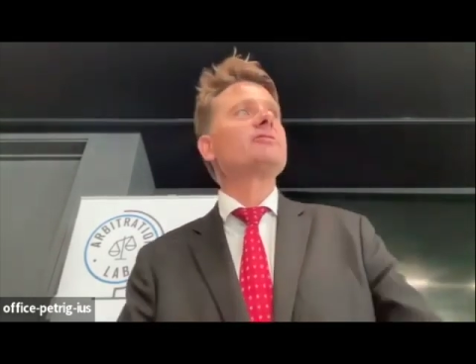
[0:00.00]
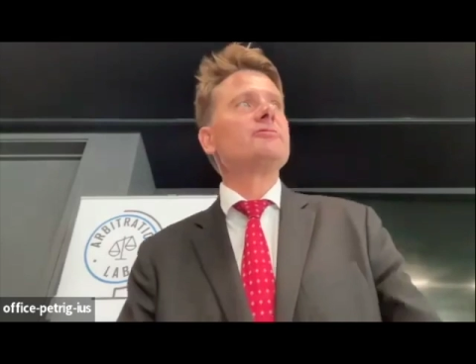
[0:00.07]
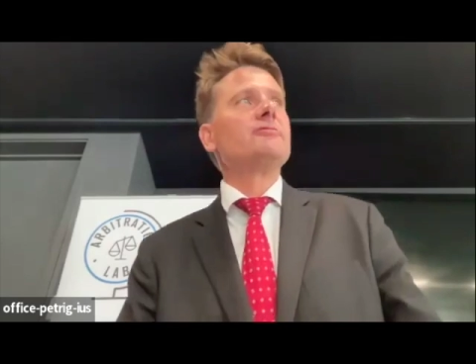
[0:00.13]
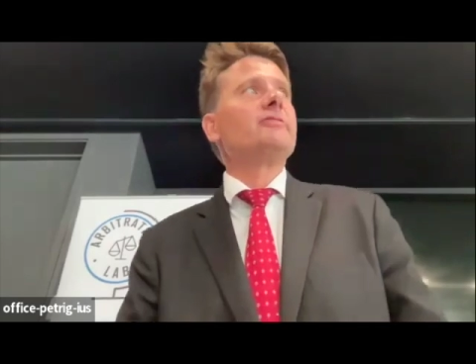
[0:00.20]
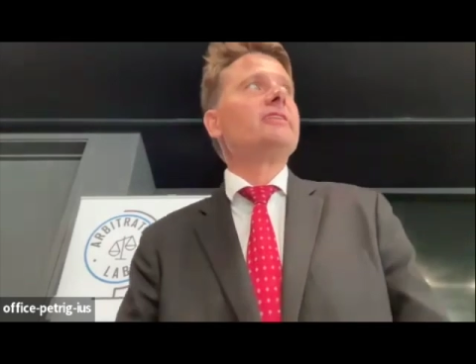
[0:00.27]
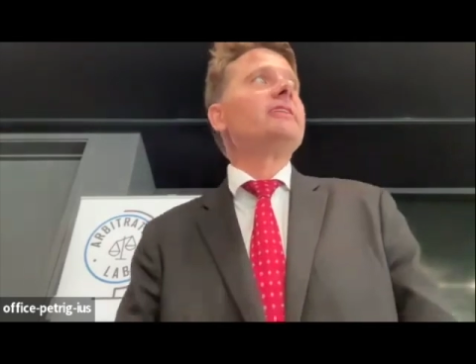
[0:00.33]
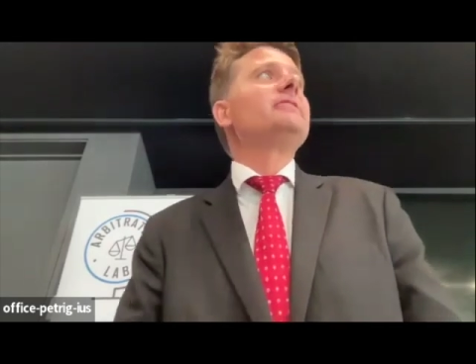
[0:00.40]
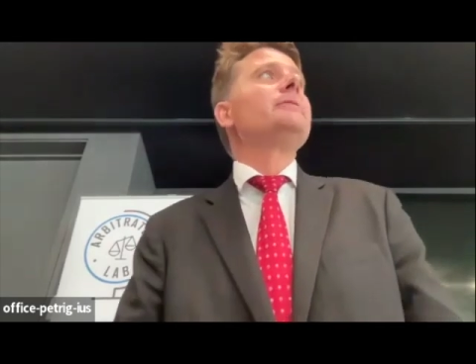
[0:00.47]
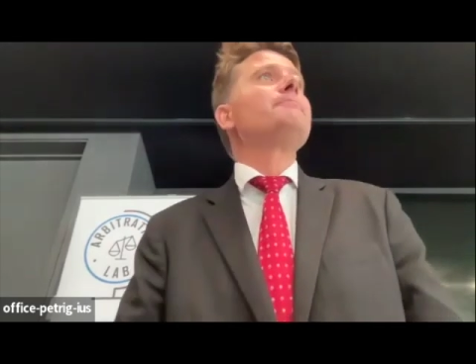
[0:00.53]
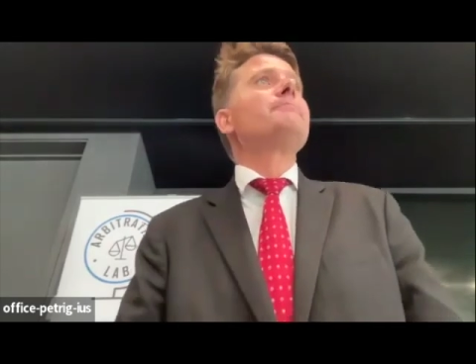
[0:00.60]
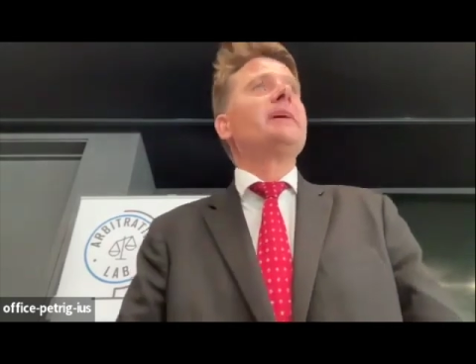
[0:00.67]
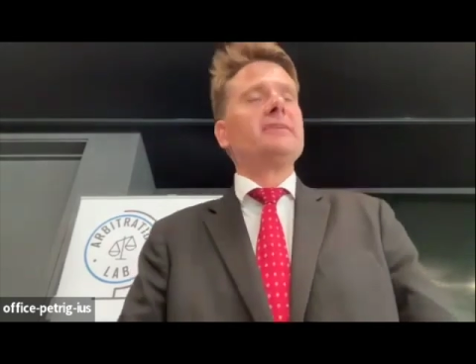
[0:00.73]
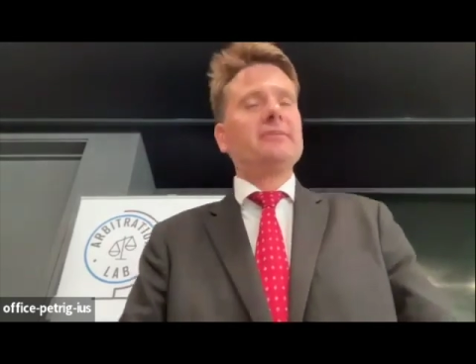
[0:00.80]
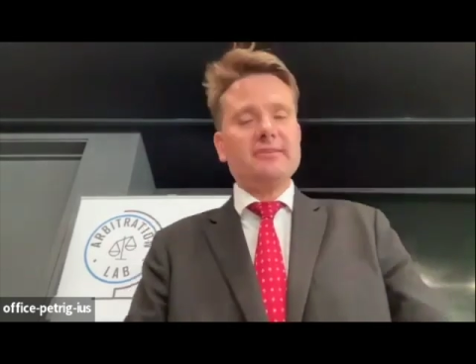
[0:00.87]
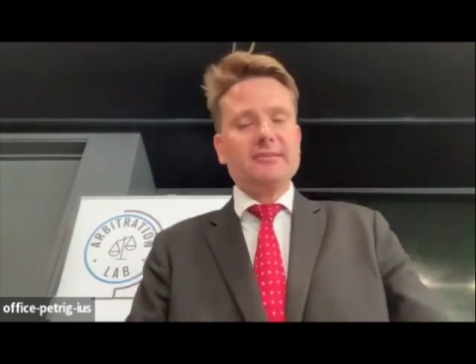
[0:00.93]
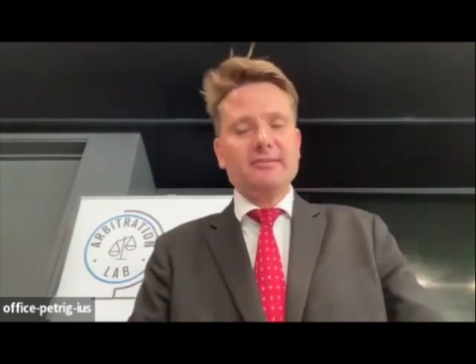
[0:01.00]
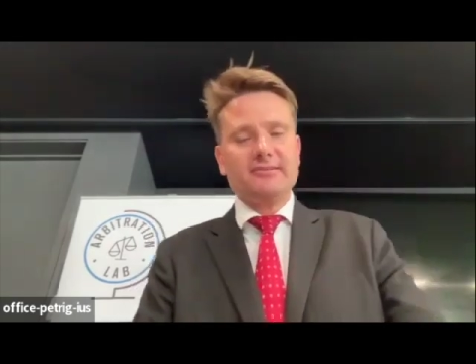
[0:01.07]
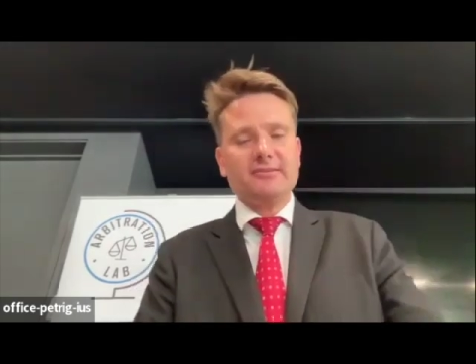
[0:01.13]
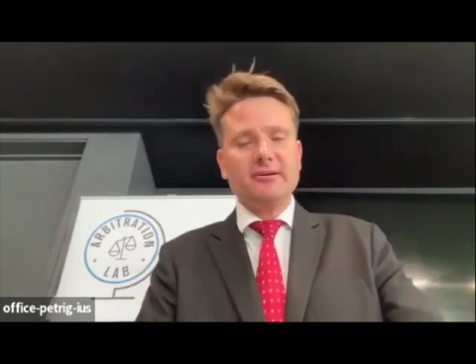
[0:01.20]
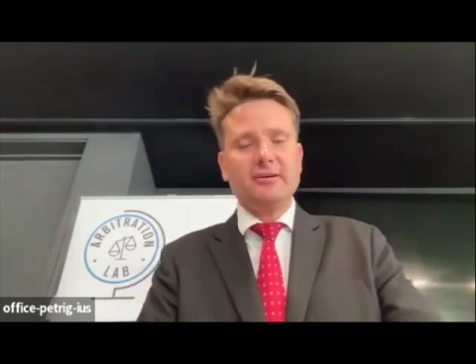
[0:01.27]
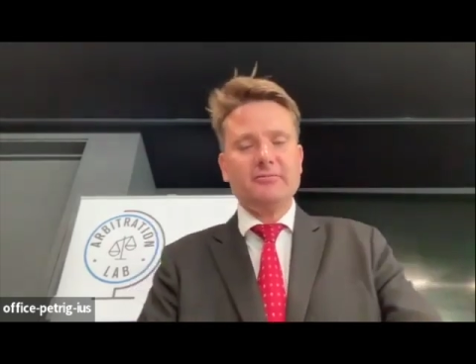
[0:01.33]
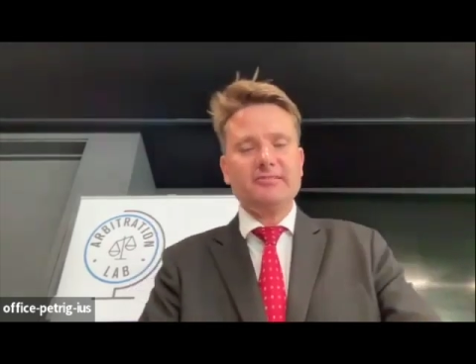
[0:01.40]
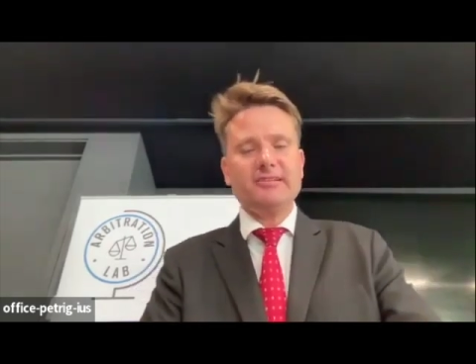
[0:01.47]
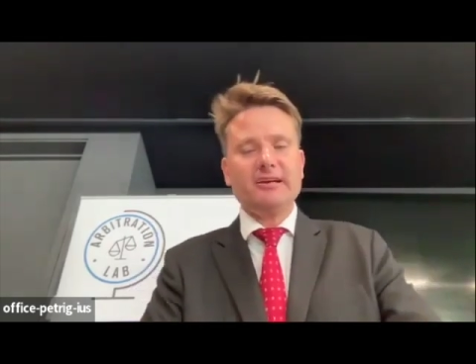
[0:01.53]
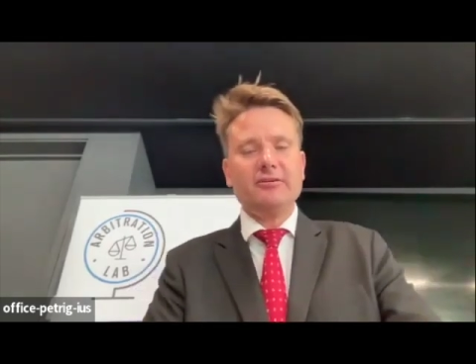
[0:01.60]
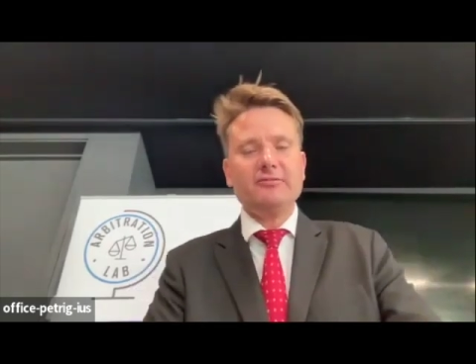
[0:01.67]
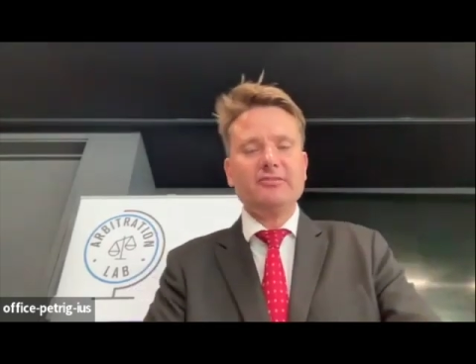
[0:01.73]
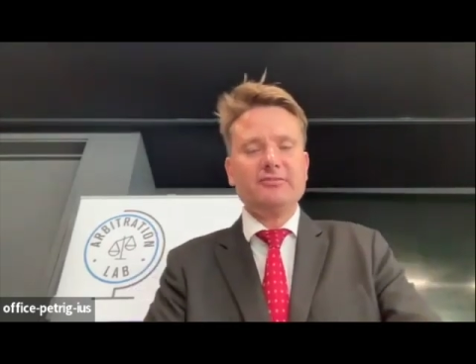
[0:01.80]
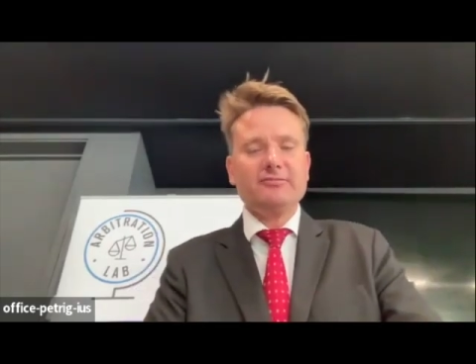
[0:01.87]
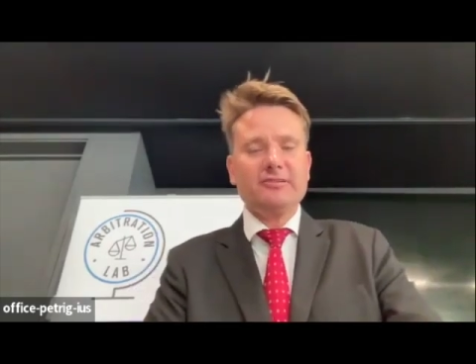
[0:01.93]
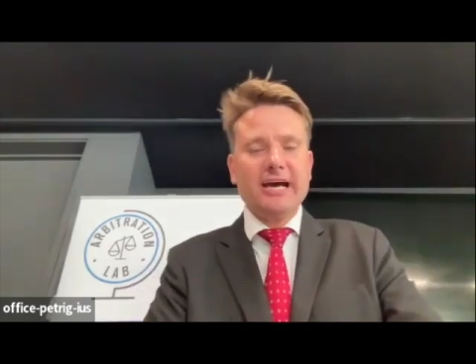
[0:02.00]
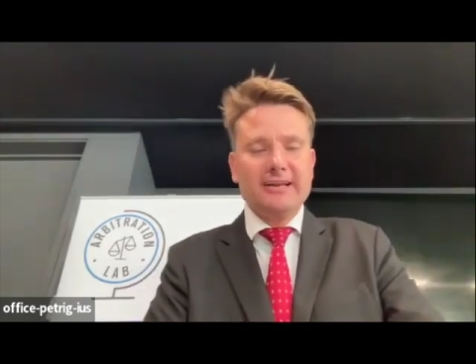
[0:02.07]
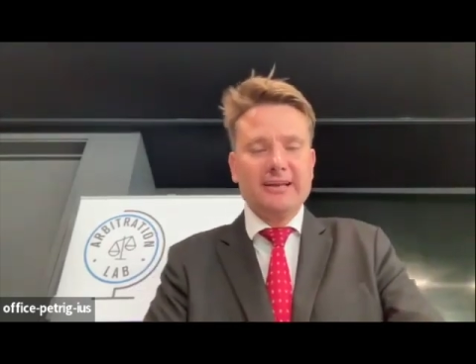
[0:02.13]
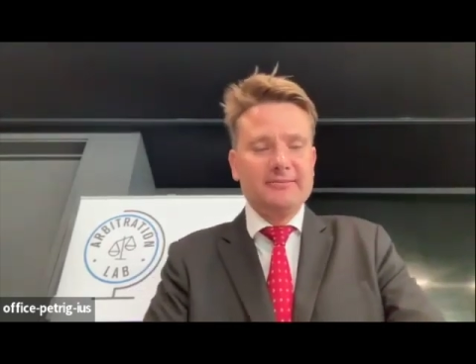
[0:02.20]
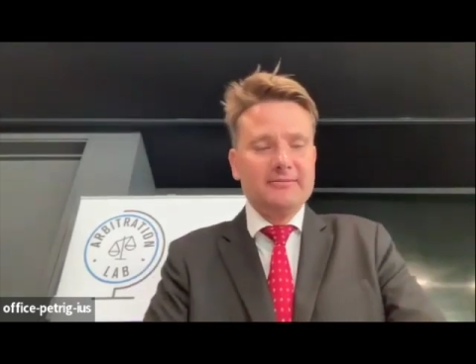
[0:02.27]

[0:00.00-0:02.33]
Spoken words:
to independence of South Sudan.